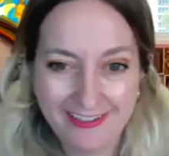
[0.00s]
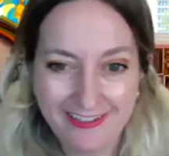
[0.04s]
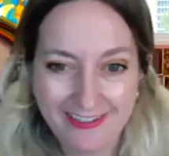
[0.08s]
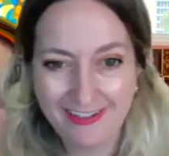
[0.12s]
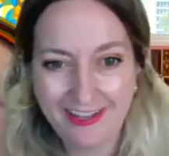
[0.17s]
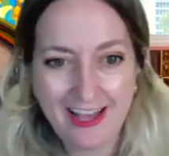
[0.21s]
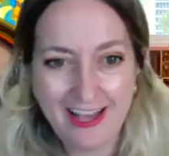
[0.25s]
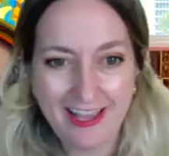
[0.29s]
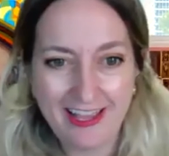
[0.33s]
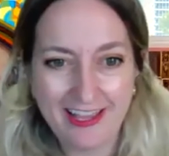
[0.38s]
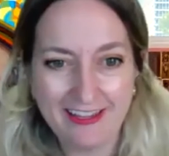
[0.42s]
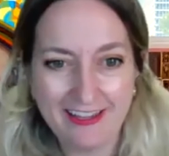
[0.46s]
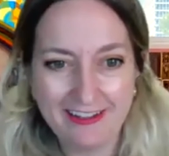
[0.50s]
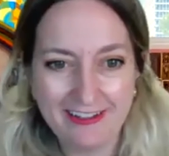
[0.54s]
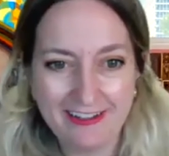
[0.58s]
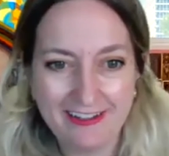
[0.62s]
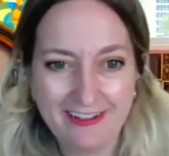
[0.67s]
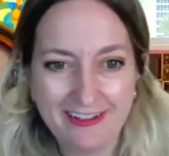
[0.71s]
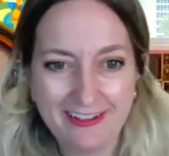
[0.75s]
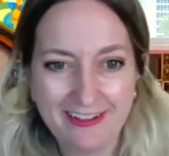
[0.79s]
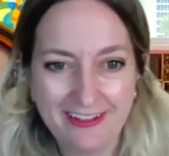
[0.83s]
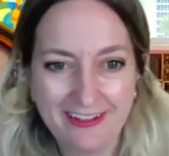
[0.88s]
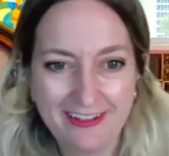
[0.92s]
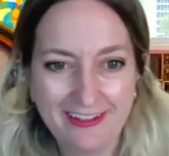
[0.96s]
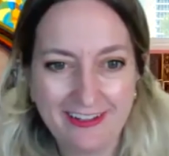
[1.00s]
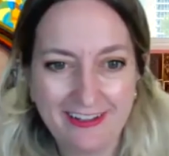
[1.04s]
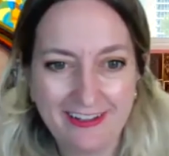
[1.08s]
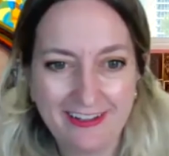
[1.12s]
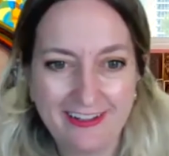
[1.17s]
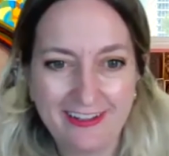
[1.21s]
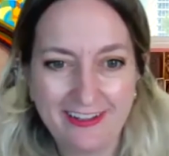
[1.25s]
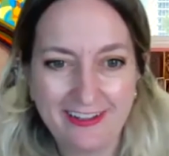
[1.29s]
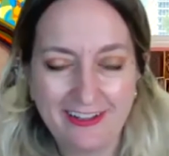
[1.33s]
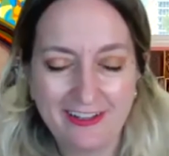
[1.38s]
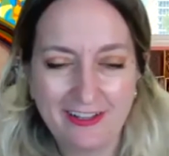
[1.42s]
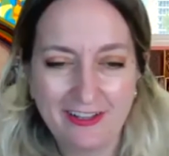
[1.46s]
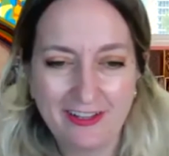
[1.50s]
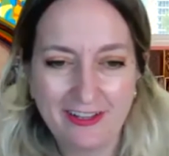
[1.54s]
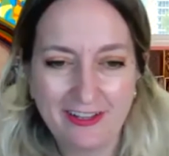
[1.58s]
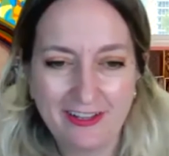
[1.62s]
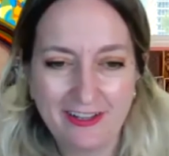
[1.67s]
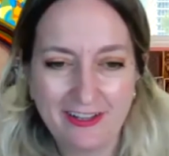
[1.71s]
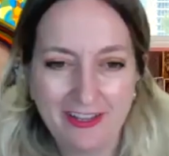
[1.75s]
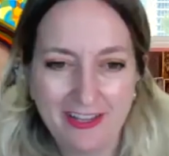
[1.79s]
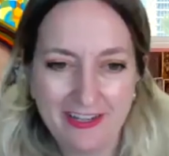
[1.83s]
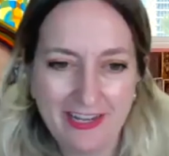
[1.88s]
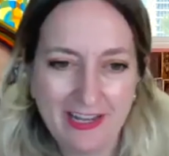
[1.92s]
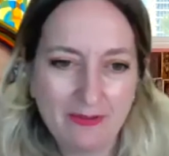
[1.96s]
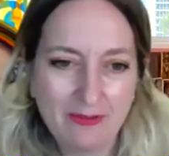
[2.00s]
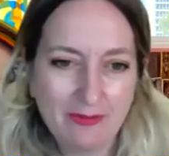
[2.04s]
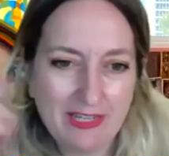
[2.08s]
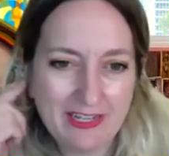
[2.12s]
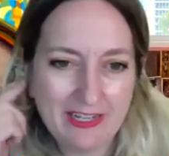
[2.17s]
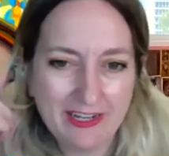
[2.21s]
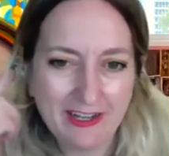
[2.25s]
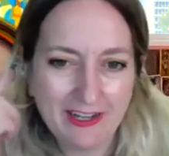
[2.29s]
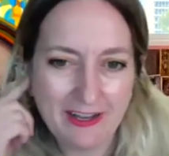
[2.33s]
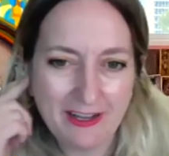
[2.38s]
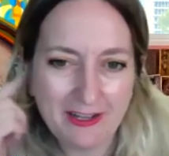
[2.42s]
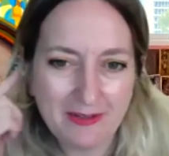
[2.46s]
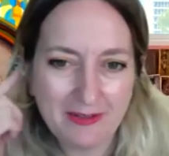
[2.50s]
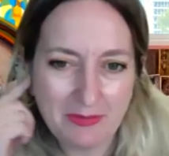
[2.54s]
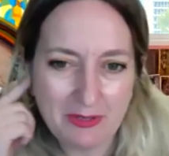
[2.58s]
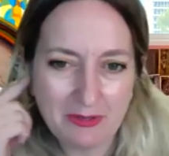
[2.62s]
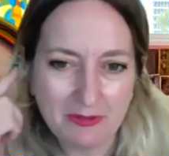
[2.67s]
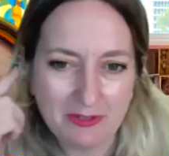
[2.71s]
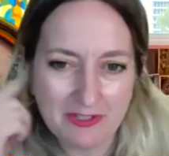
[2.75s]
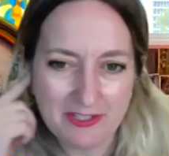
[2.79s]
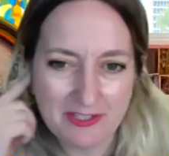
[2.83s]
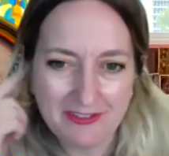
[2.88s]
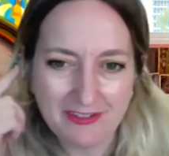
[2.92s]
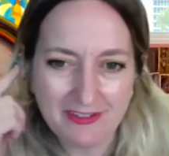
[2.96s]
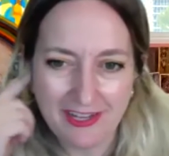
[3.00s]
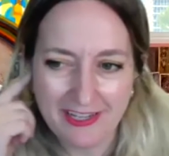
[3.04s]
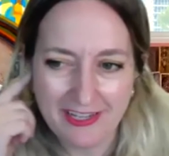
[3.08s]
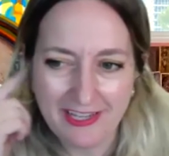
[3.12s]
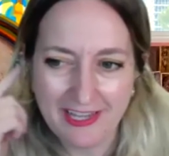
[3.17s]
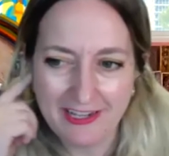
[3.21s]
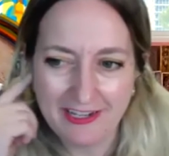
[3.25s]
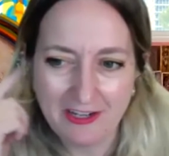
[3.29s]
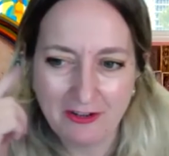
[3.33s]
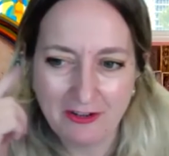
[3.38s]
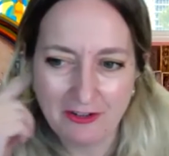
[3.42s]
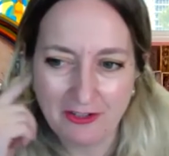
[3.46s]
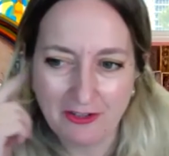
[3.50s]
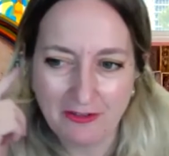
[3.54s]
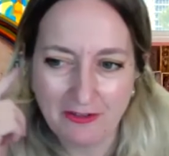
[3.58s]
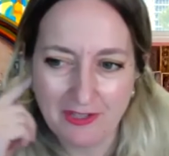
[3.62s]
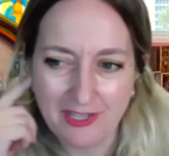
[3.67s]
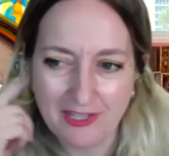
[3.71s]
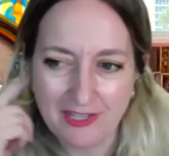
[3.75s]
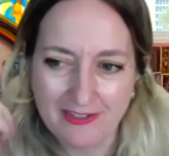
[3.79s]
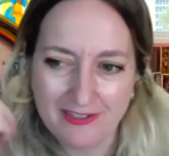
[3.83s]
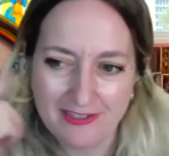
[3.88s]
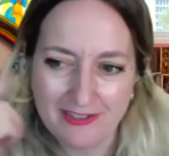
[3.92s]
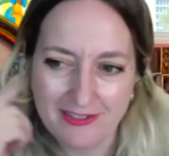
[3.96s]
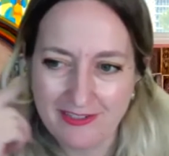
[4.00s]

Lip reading: Hi. And now we got to unmute. I can't hear you yet.